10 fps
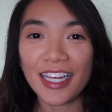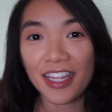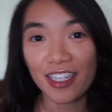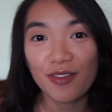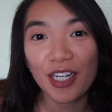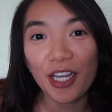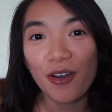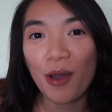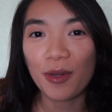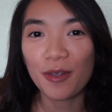In this video,
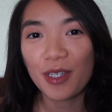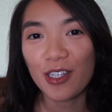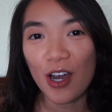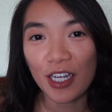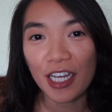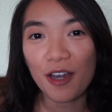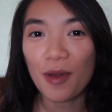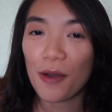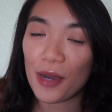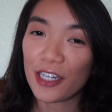I'm going to be talking
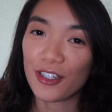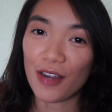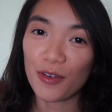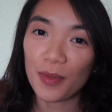about my travel